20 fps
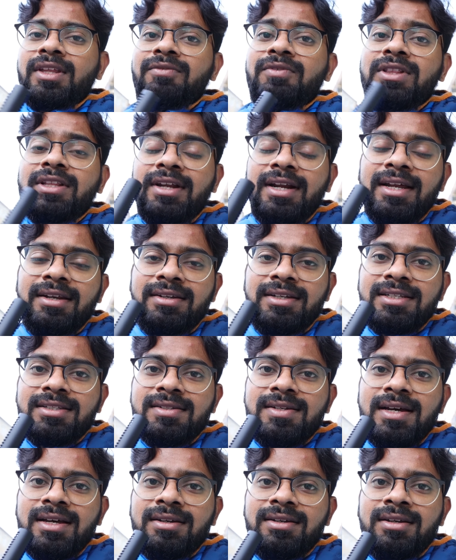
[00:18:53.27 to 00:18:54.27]
rent is
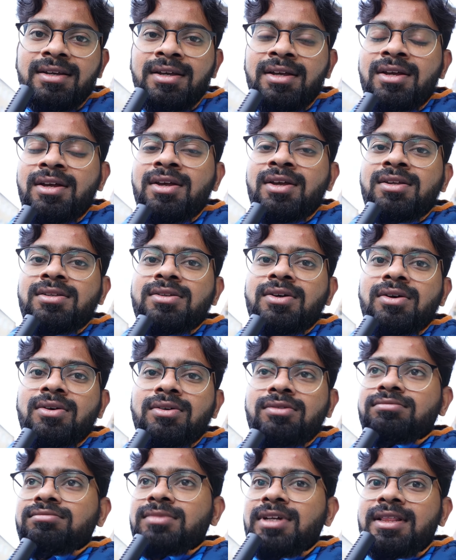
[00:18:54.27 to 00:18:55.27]
done.
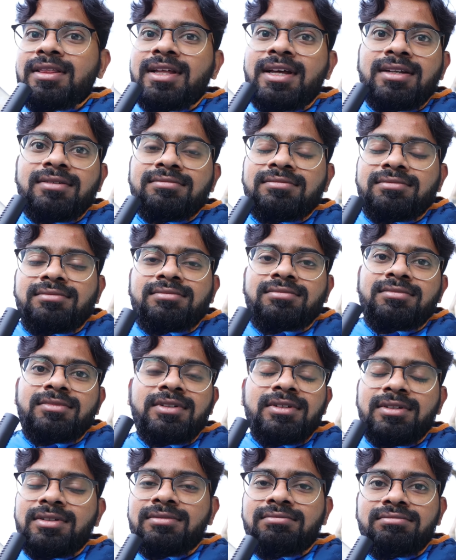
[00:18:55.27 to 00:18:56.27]
So, and then
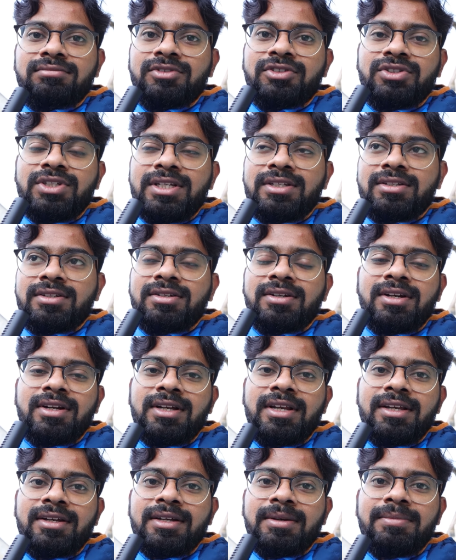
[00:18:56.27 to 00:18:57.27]
you just
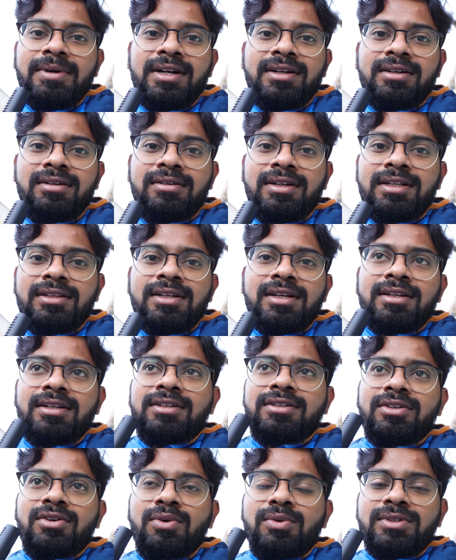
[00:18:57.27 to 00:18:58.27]
click a button and then
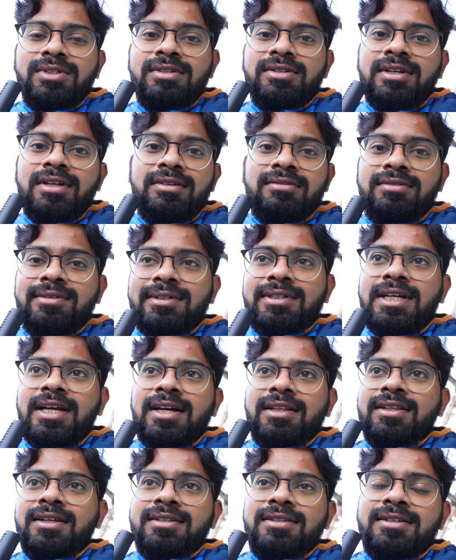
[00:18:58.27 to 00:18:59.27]
it closes, and
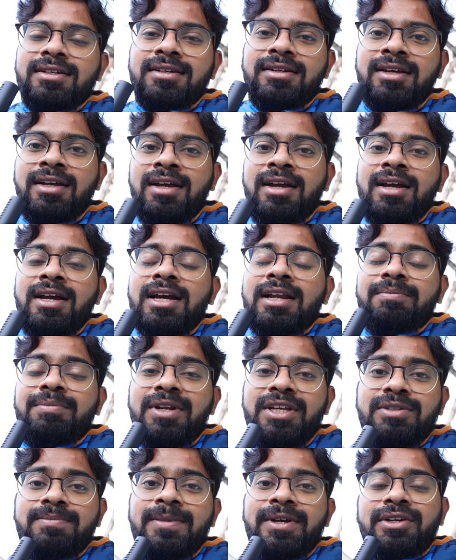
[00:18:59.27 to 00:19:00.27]
yeah, that's it. And
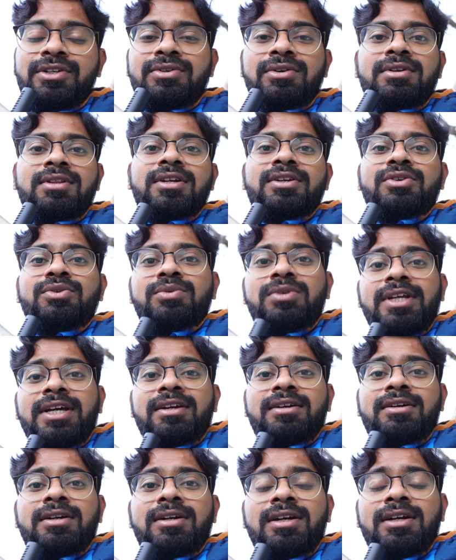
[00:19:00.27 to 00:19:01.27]
please make sure that you
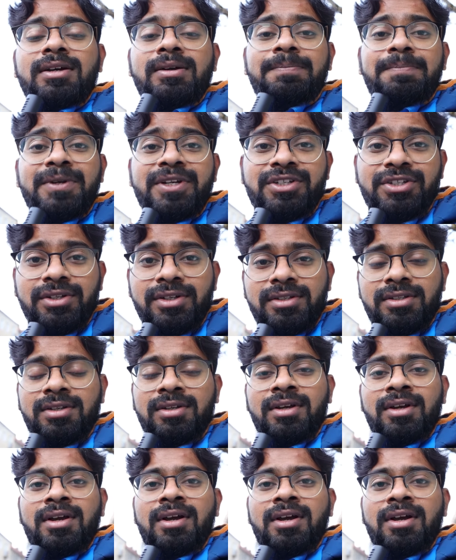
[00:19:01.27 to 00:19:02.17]
take pictures